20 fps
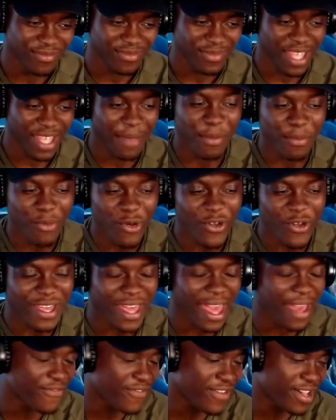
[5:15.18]
I mean, more
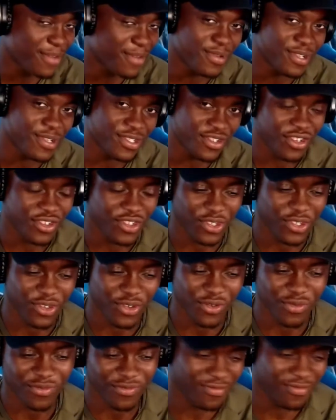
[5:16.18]
Cat Viper,
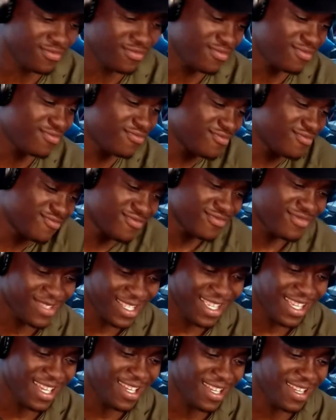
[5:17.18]
Dogstorm.
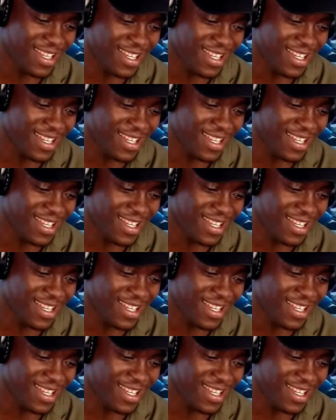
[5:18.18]
Yeah.